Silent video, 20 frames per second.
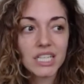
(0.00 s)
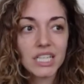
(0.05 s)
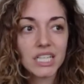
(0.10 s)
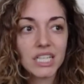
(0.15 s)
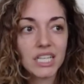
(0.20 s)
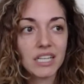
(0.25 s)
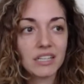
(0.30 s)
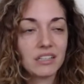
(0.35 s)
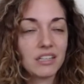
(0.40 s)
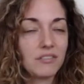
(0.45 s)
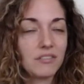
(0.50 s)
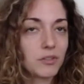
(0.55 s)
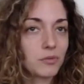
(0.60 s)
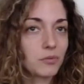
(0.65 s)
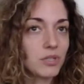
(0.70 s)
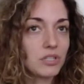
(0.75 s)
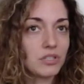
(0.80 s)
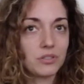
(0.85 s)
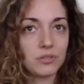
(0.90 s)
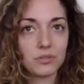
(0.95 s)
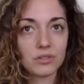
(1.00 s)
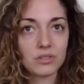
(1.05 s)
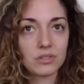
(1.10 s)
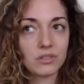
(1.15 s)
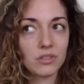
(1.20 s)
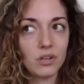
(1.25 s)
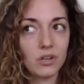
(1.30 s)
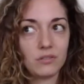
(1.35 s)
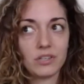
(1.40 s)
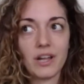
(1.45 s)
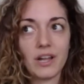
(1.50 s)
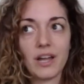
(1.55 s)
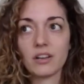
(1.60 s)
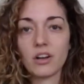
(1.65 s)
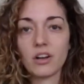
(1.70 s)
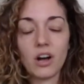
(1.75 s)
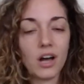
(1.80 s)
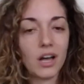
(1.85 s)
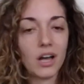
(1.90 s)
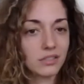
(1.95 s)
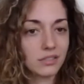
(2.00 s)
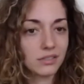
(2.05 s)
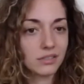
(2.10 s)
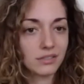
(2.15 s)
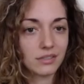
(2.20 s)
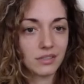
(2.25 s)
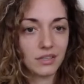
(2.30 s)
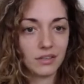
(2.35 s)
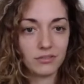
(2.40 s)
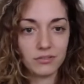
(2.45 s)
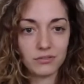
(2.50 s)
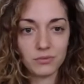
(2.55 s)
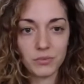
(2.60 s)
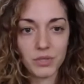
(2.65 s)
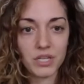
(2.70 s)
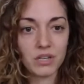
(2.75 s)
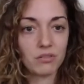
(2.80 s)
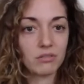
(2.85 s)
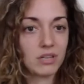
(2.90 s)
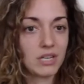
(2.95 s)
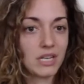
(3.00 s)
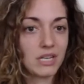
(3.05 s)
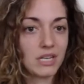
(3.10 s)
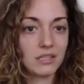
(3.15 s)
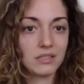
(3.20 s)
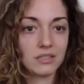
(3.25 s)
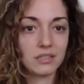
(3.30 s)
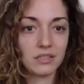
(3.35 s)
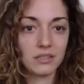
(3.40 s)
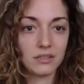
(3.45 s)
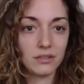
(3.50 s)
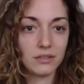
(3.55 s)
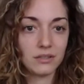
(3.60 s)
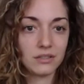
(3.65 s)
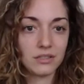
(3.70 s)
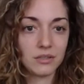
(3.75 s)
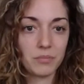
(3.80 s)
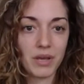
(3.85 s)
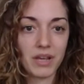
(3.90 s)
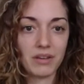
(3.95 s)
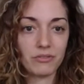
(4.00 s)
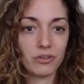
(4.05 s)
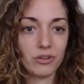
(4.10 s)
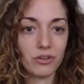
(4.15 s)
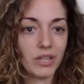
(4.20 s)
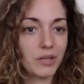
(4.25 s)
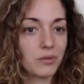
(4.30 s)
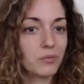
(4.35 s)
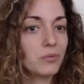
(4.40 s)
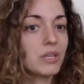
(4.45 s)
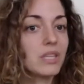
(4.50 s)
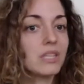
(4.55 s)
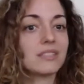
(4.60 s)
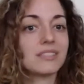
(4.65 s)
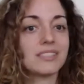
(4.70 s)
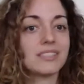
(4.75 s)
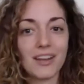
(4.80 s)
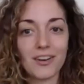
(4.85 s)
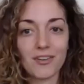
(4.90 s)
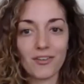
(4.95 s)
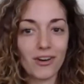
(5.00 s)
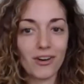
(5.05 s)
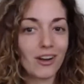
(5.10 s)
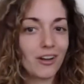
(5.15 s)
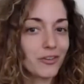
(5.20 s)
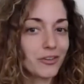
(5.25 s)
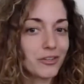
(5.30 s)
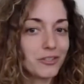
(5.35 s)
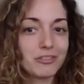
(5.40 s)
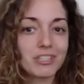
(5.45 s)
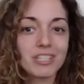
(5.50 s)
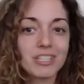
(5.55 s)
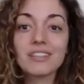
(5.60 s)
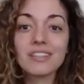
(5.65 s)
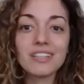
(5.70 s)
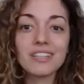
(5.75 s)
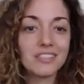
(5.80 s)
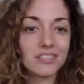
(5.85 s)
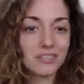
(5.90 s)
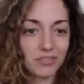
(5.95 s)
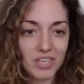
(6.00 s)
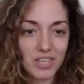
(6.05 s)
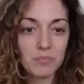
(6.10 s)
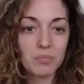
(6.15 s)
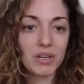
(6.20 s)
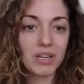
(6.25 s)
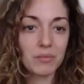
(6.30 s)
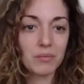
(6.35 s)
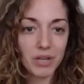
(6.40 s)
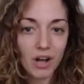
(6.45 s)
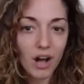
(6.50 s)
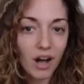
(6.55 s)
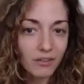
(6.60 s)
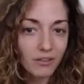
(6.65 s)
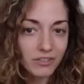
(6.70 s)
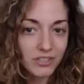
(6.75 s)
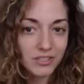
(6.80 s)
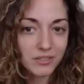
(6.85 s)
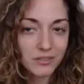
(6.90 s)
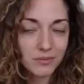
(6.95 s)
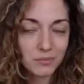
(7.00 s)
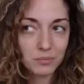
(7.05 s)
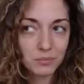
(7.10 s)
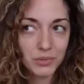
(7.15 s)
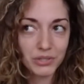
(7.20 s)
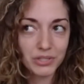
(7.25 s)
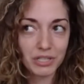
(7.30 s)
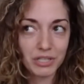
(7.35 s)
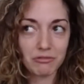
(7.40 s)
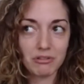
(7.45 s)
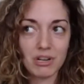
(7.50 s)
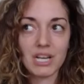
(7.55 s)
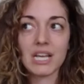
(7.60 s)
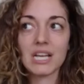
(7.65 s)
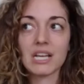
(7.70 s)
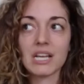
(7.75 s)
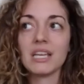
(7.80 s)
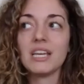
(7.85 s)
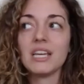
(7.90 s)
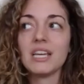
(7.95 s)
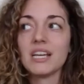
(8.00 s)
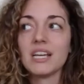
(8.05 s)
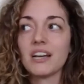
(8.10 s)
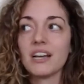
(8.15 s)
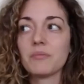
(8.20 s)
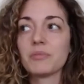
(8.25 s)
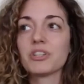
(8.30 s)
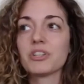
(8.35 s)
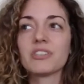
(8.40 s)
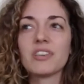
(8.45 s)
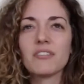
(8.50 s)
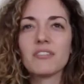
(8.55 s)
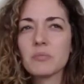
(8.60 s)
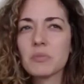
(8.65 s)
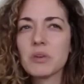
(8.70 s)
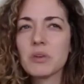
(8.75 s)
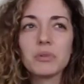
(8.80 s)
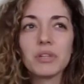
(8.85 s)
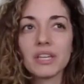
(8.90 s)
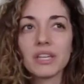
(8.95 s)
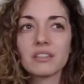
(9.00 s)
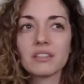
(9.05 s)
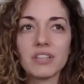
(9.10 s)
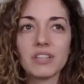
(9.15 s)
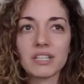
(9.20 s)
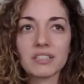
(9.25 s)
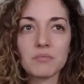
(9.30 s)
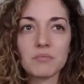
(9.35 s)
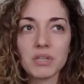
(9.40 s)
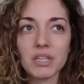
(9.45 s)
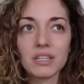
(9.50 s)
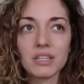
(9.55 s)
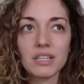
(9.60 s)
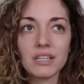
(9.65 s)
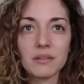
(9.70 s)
it could even reduce overhead costs if we don't need to pay for like real estate or other utilities of keeping a big office building running. But just giving people like the flexibility to